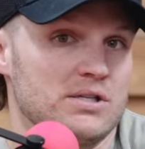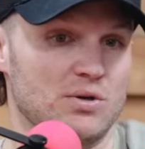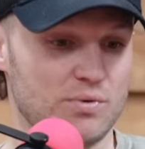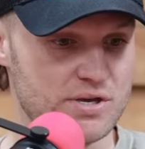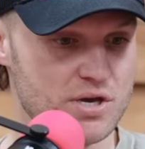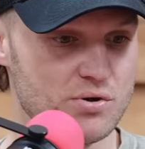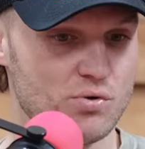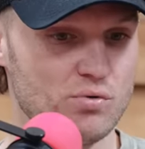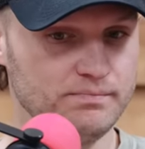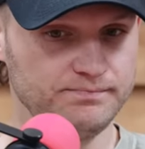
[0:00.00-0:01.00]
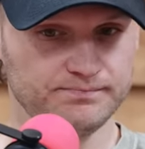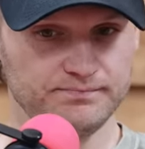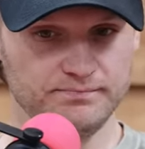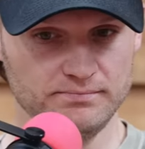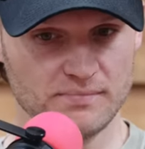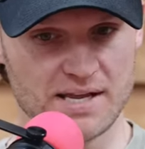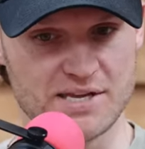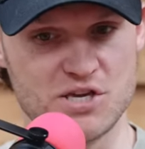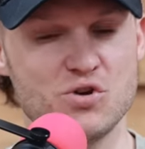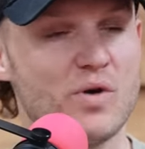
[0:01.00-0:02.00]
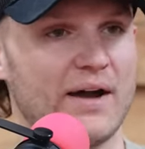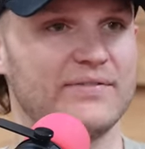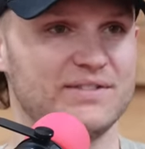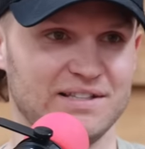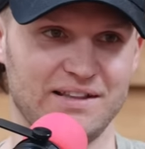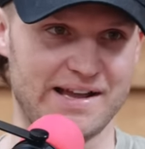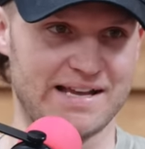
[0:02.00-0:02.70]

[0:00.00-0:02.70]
So with you, you have to